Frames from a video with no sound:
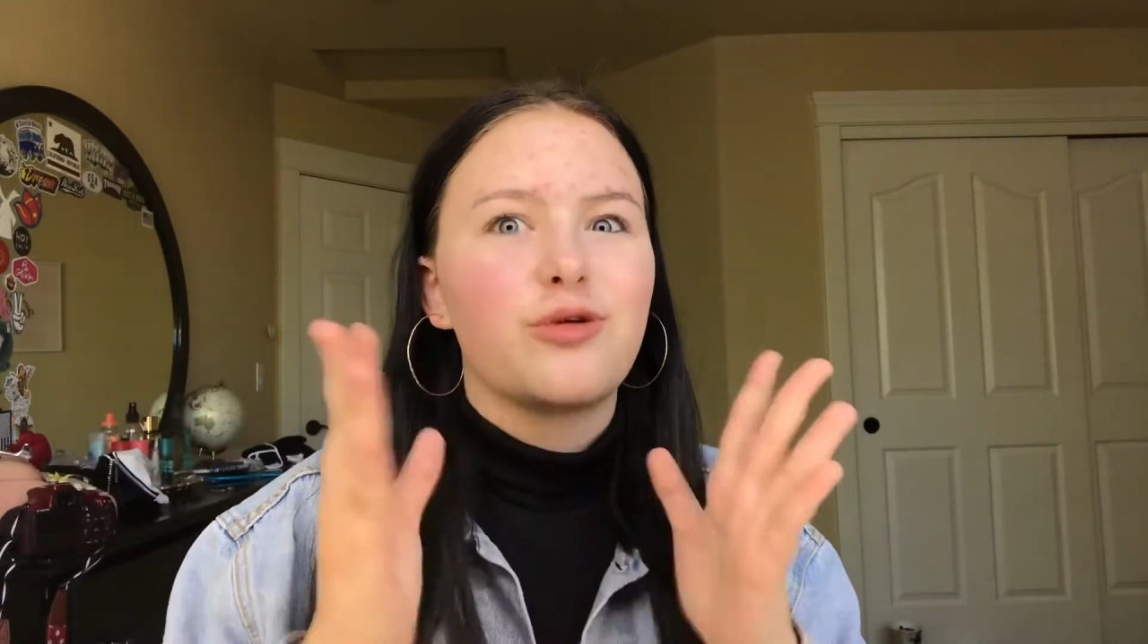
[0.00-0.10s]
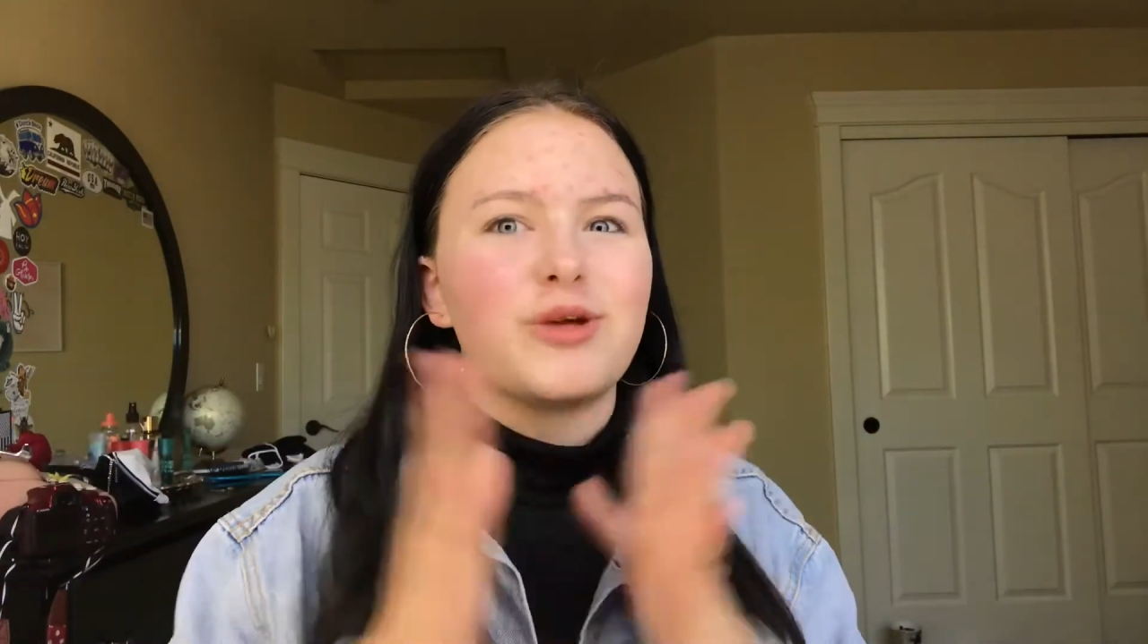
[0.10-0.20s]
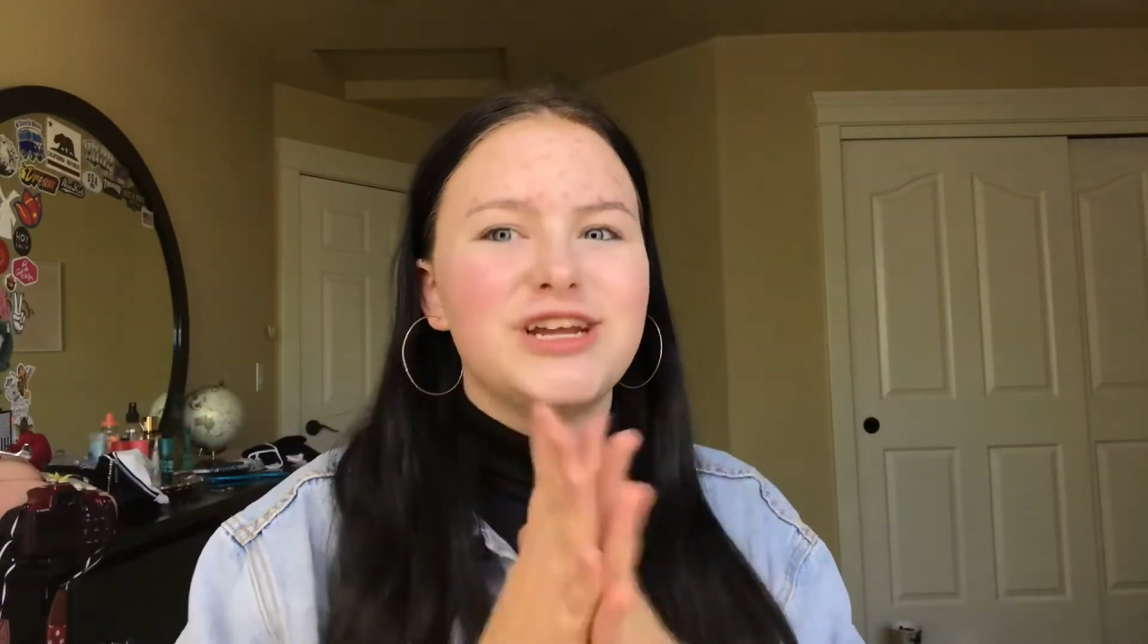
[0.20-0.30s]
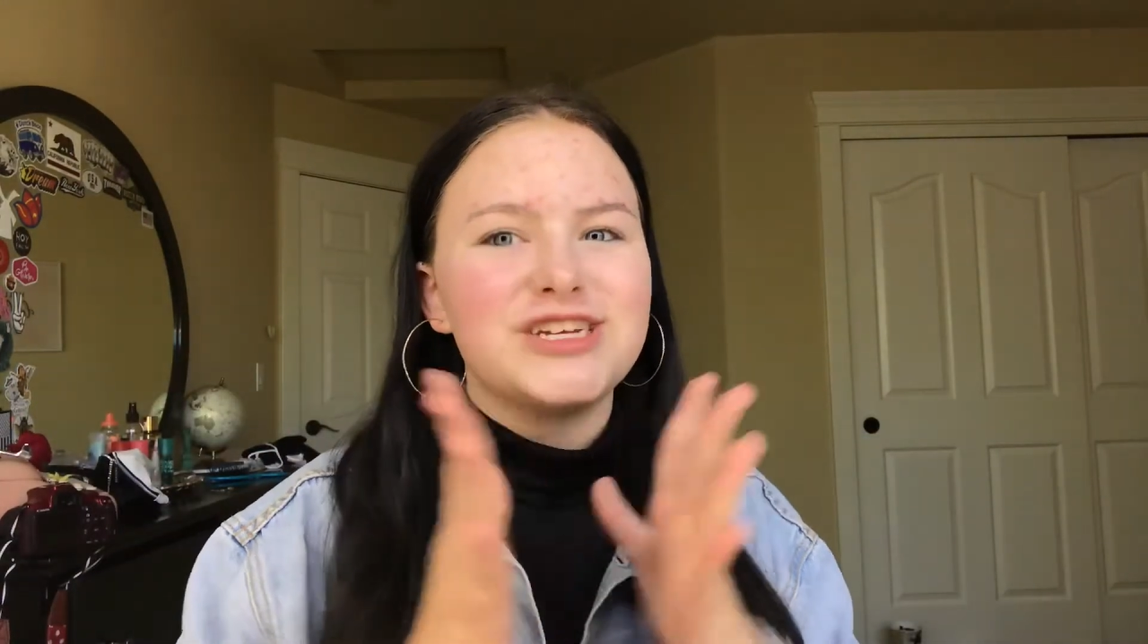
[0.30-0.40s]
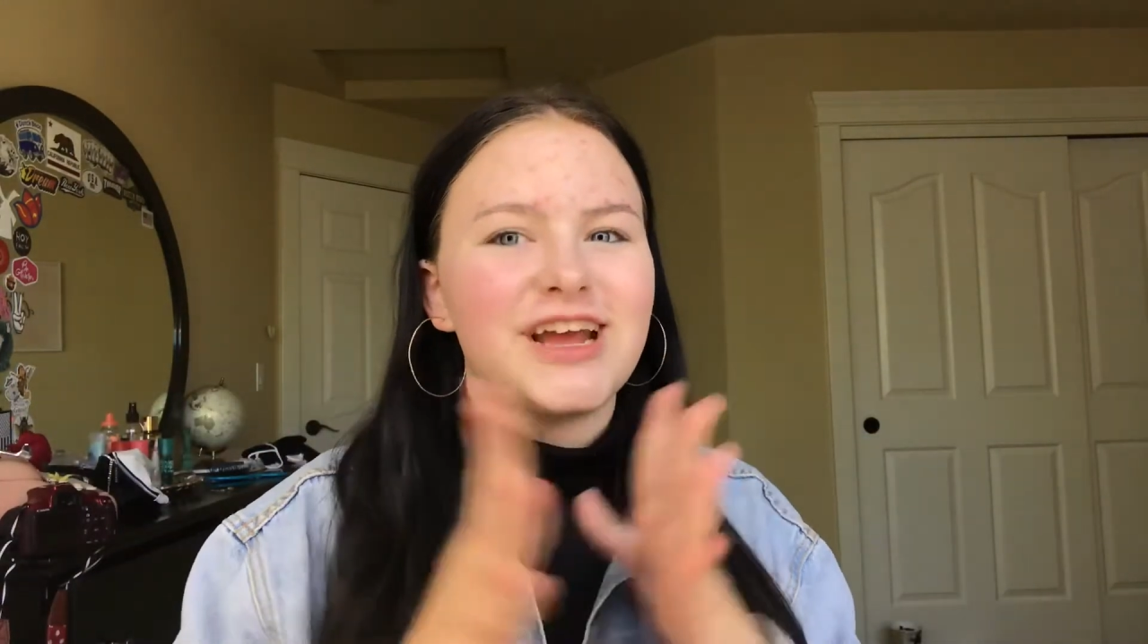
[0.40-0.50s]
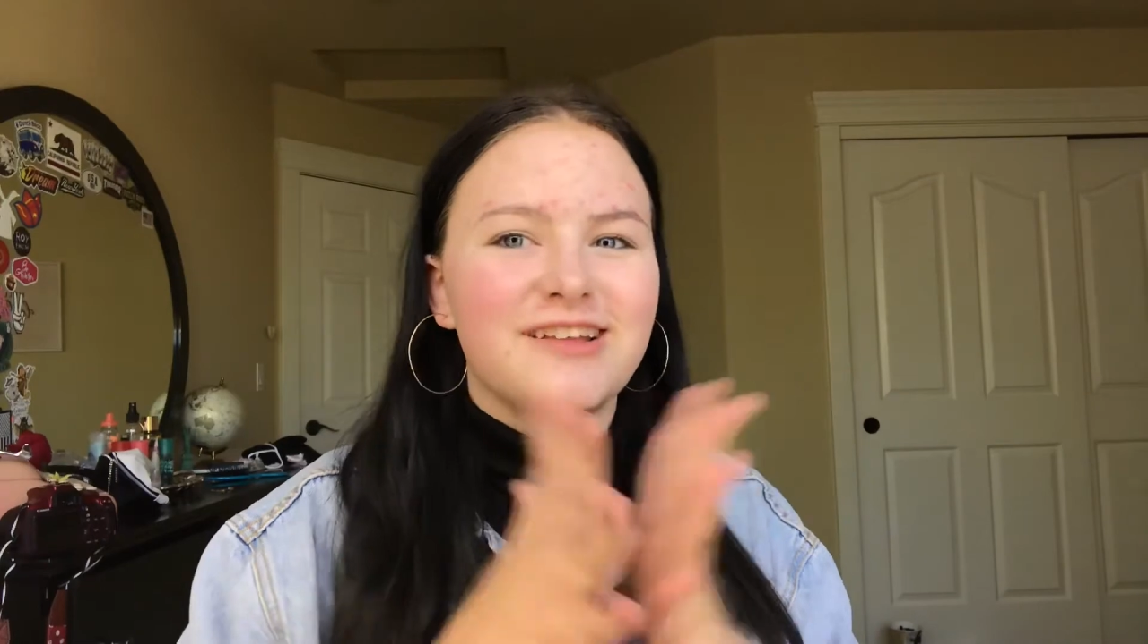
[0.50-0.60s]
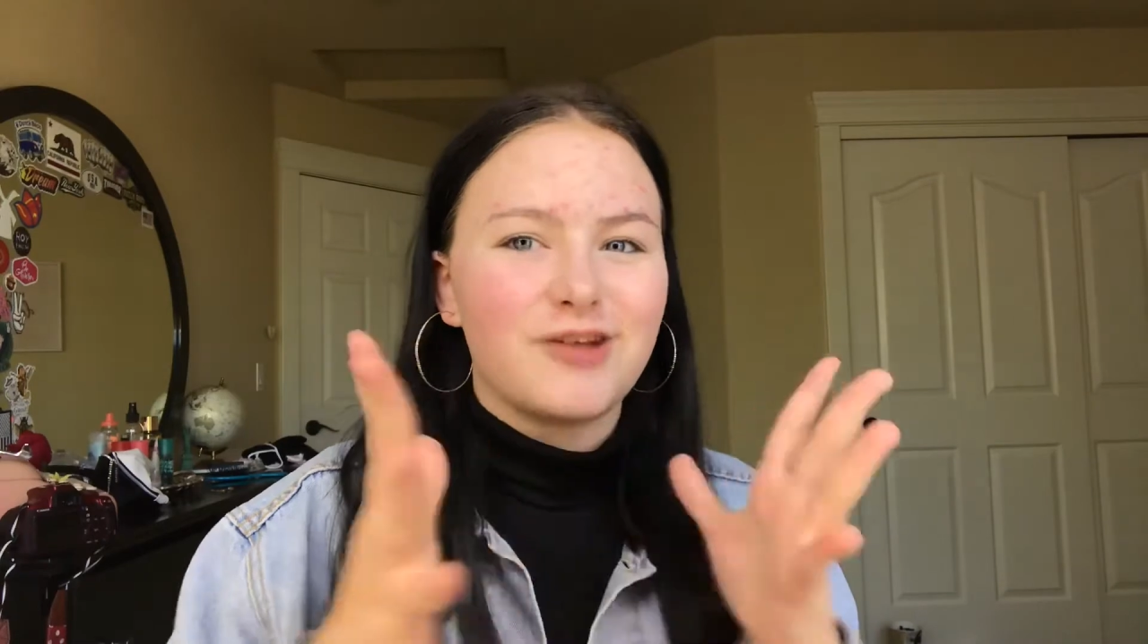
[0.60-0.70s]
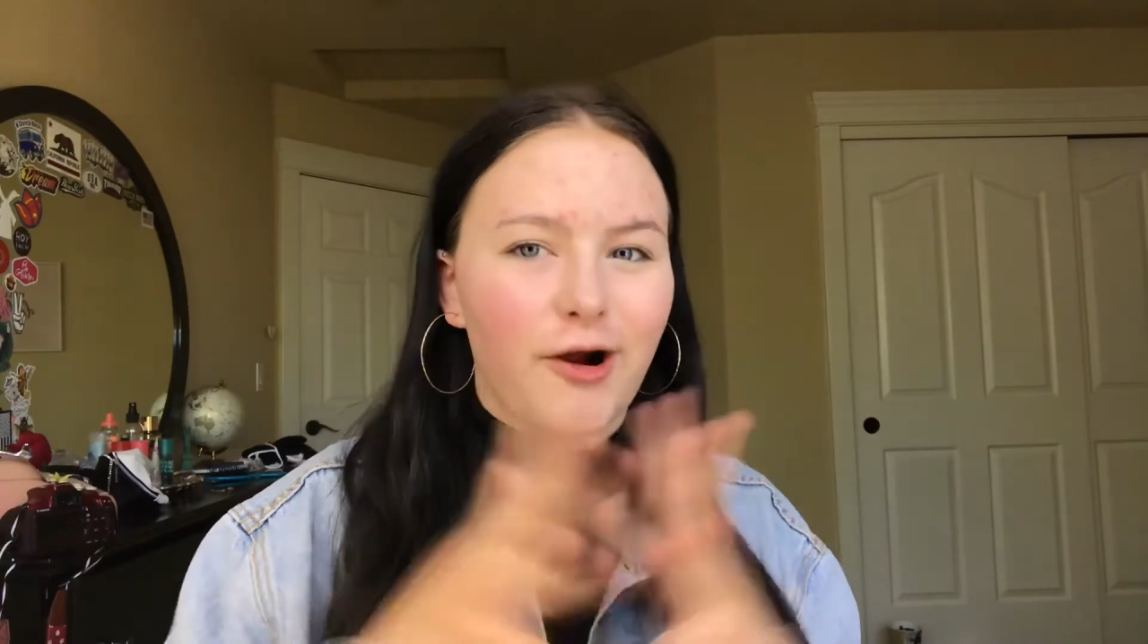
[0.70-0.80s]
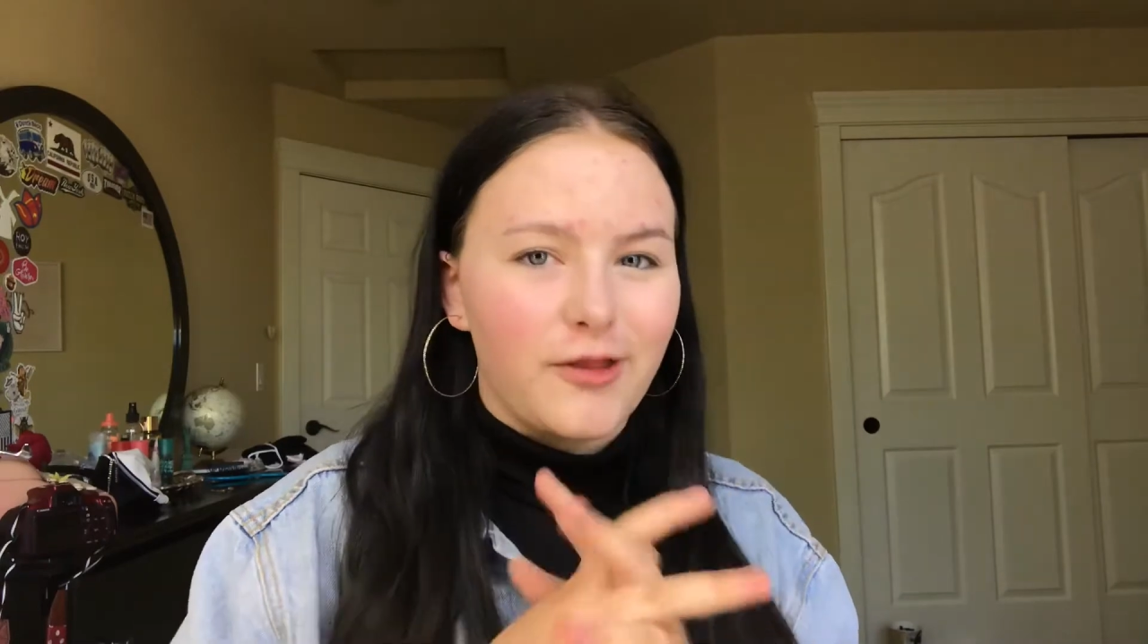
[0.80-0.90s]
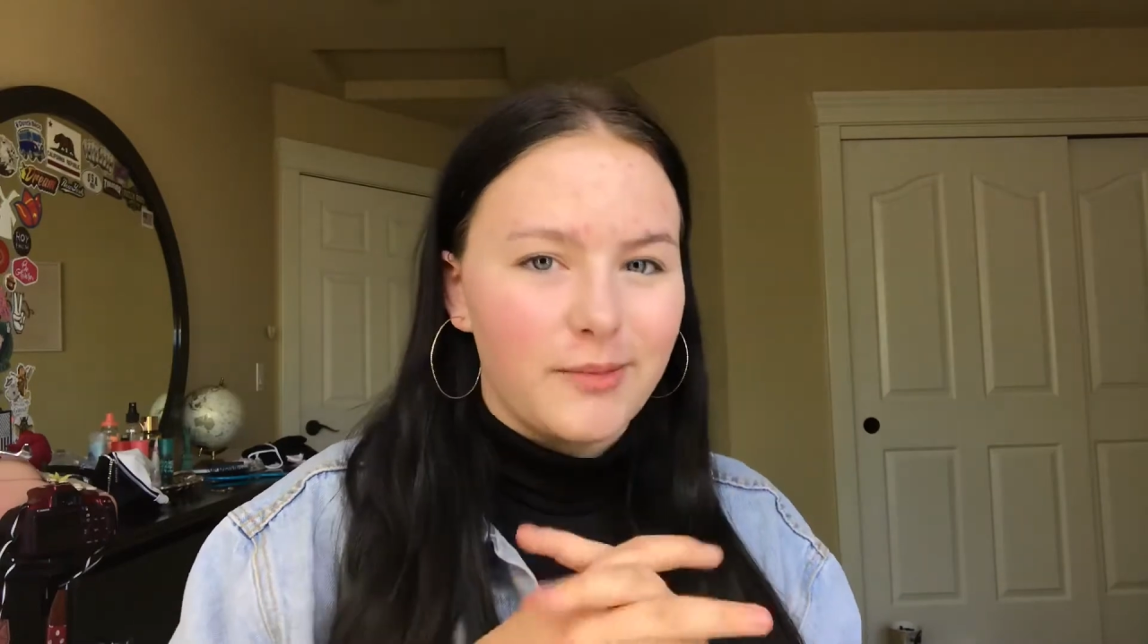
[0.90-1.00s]
3 shades
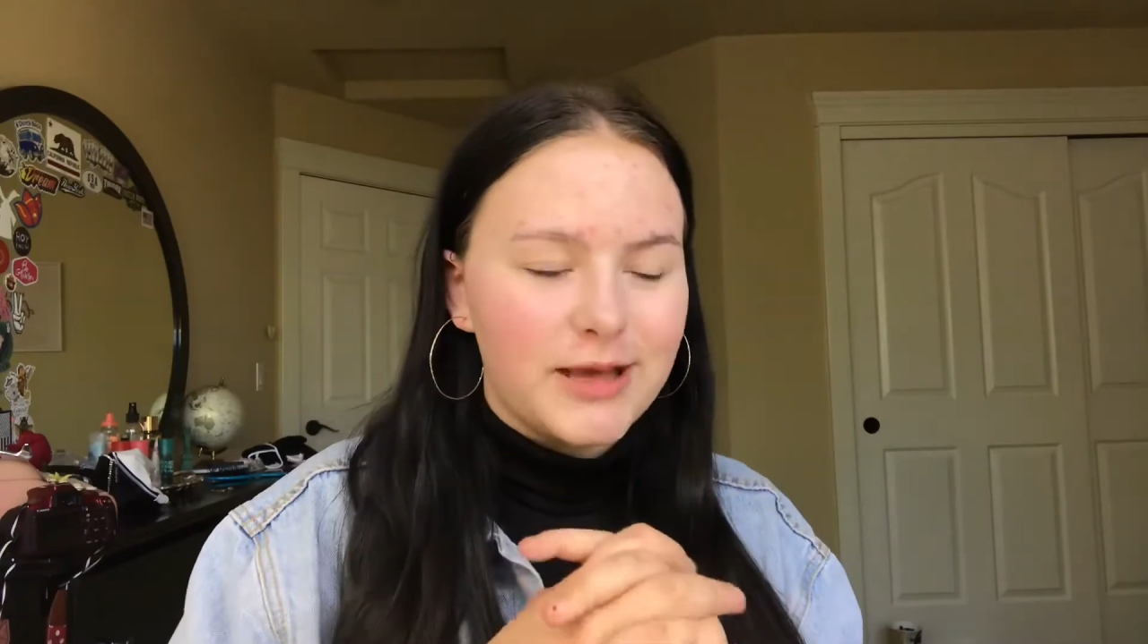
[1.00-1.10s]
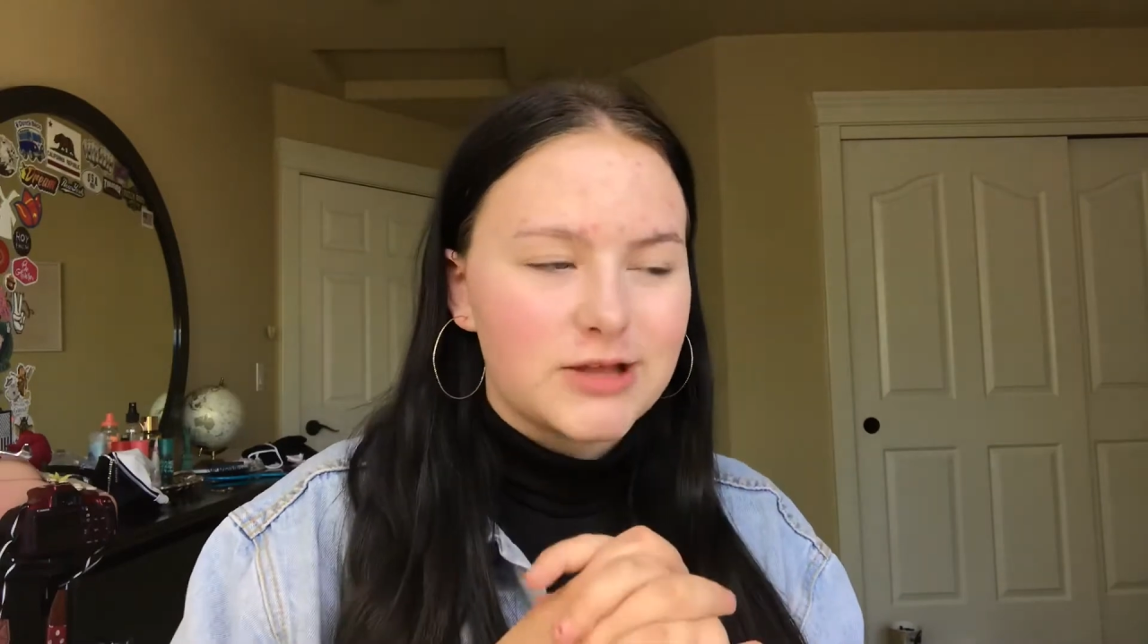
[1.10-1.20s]
darker than me,